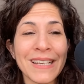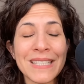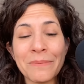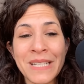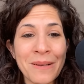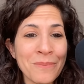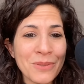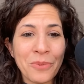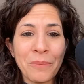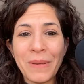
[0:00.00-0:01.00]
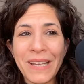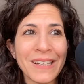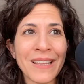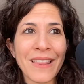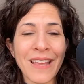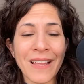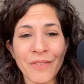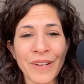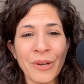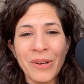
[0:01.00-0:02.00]
Because sometimes we meet in the
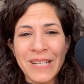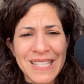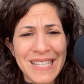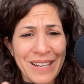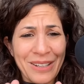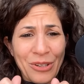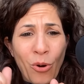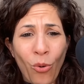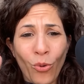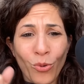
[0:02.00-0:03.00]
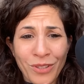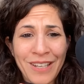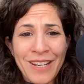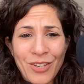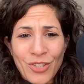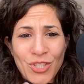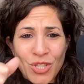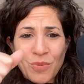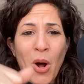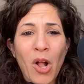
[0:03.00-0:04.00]
elevator and it's like an old,
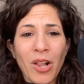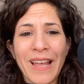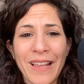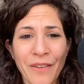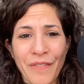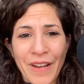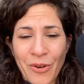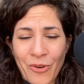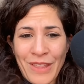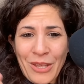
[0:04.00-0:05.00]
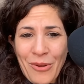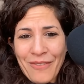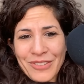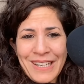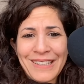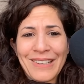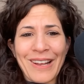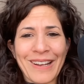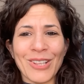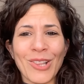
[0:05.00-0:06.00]
small elevator that you have to kind of
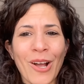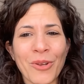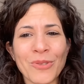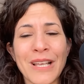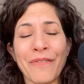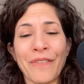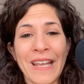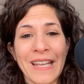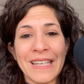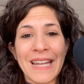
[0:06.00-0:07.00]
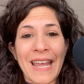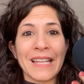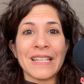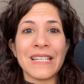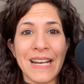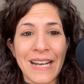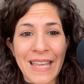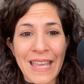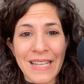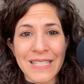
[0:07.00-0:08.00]
like lock yourself in, and I
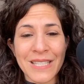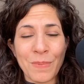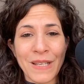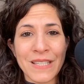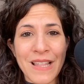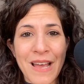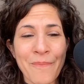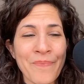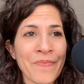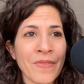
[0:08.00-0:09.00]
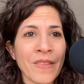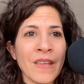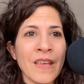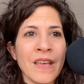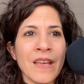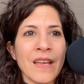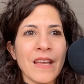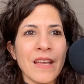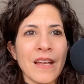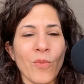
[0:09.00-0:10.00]
can't speak to them
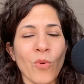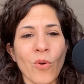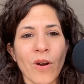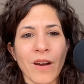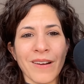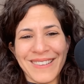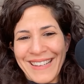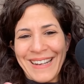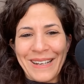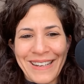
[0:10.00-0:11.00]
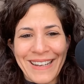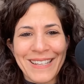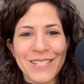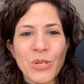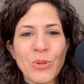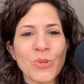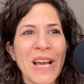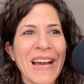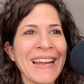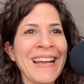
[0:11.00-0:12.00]
or like I get too
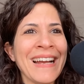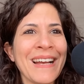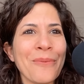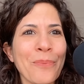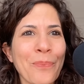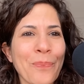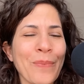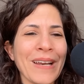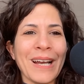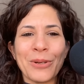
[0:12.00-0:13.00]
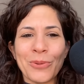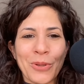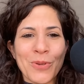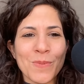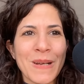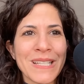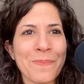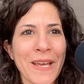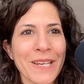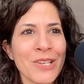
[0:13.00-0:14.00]
shy and I don't use my
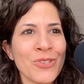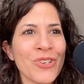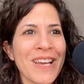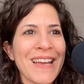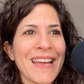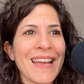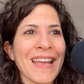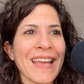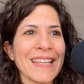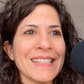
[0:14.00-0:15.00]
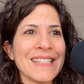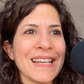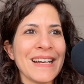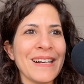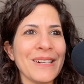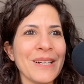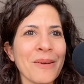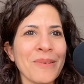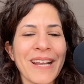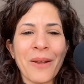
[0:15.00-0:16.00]
Spanish. And uh,
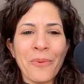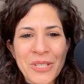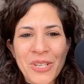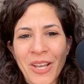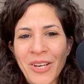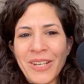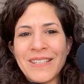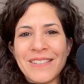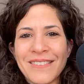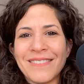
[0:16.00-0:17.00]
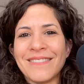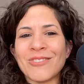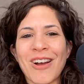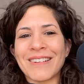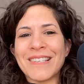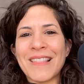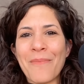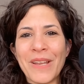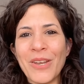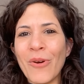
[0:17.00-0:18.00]
I'm like, I wish I could talk to
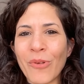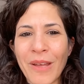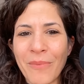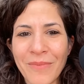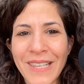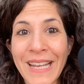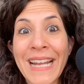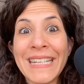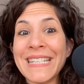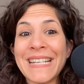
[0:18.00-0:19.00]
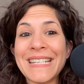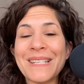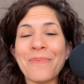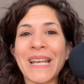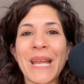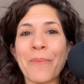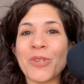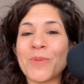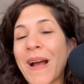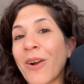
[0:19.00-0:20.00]
them and know them like I did my
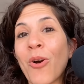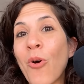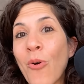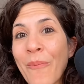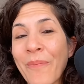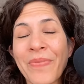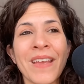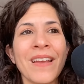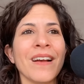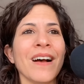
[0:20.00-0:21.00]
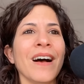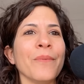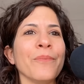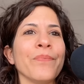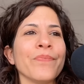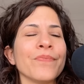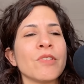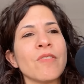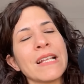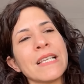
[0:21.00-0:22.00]
neighbors back home. Um,
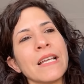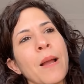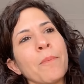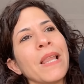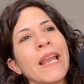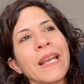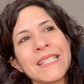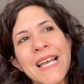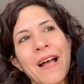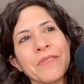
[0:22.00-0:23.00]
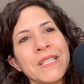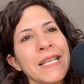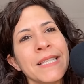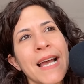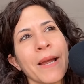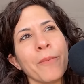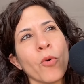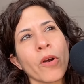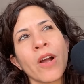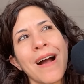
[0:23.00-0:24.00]
so that's it. I'm planning to have tea time
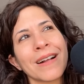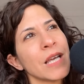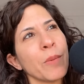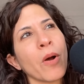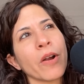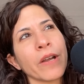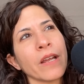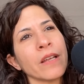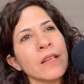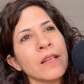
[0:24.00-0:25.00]
or cocktail party.